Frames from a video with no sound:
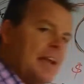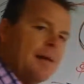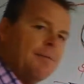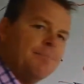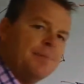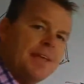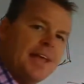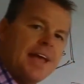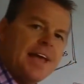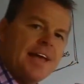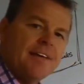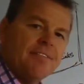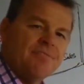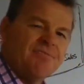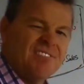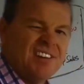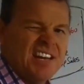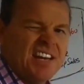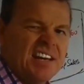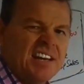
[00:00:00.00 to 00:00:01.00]
club yet.
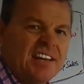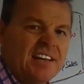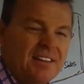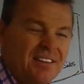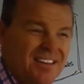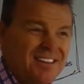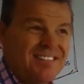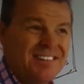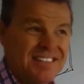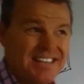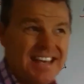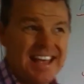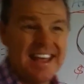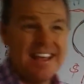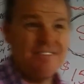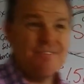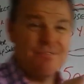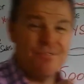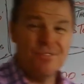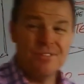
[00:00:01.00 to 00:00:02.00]
Really, there is a
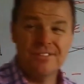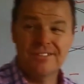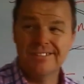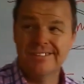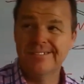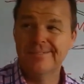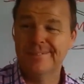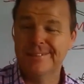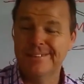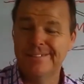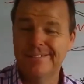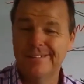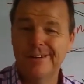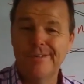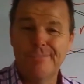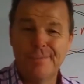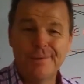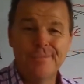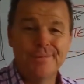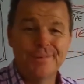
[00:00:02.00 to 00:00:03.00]
handful. I mean, there
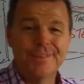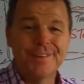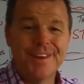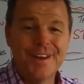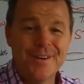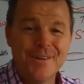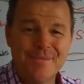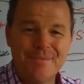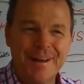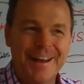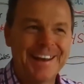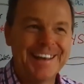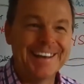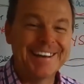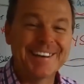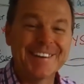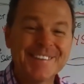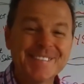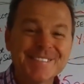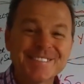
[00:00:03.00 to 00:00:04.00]
are people that know about
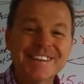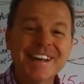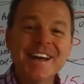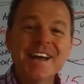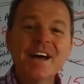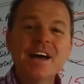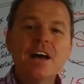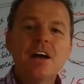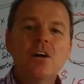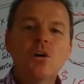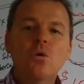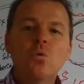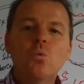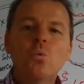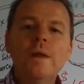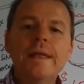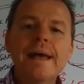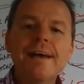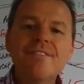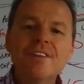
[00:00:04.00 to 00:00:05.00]
it, of course.
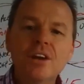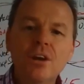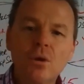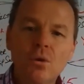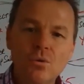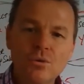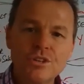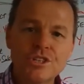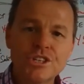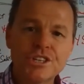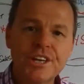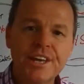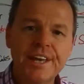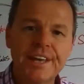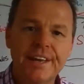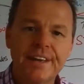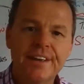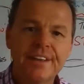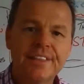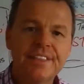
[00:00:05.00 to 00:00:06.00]
We haven't launched
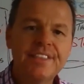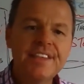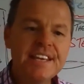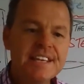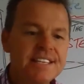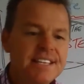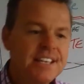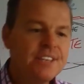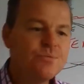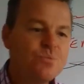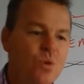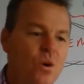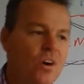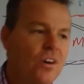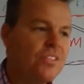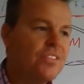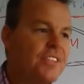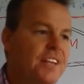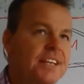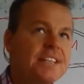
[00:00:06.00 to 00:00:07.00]
it. This is
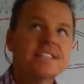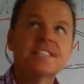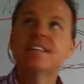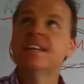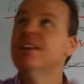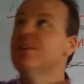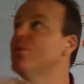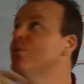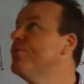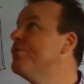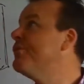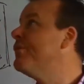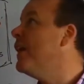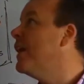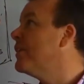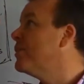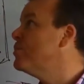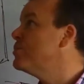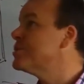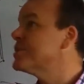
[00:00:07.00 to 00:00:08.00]
what this little
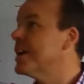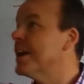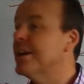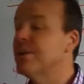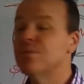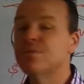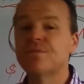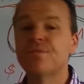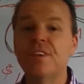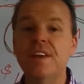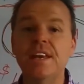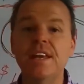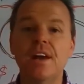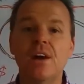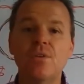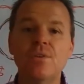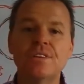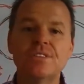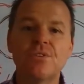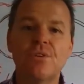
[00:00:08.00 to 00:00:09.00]
funnel sales
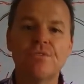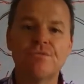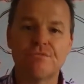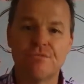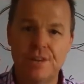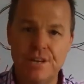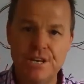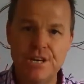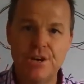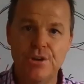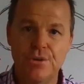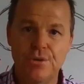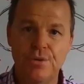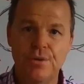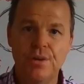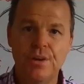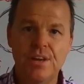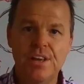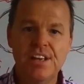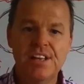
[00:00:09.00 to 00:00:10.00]
video is offering
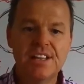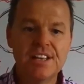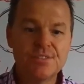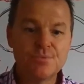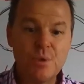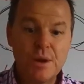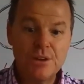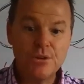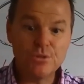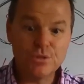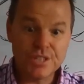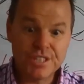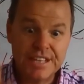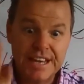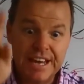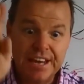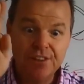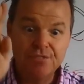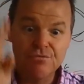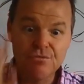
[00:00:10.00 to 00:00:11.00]
you. That's where you're
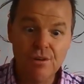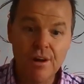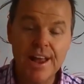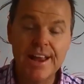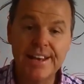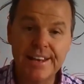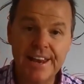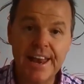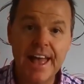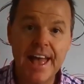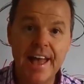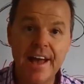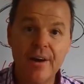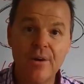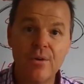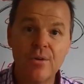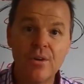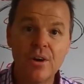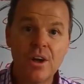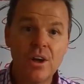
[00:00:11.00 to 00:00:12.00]
sitting right
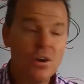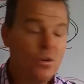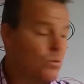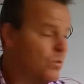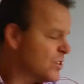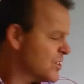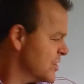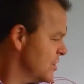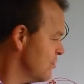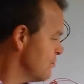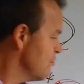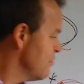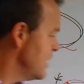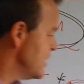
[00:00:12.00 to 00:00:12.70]
now. What's the